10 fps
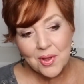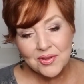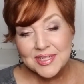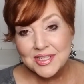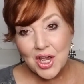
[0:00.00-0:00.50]

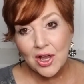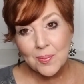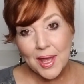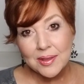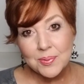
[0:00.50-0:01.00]
on and talk
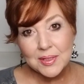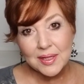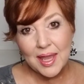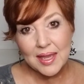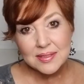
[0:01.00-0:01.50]
about the
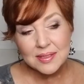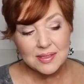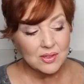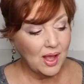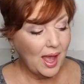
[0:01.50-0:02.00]
pillowcase
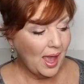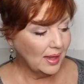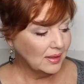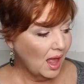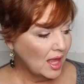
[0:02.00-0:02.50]
until I
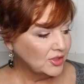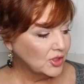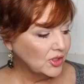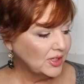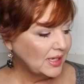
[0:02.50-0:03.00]
had
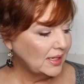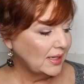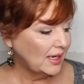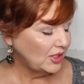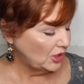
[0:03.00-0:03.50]
laundered
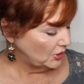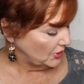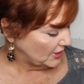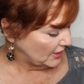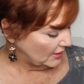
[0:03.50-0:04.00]
it and
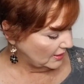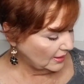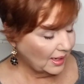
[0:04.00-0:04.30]
used it.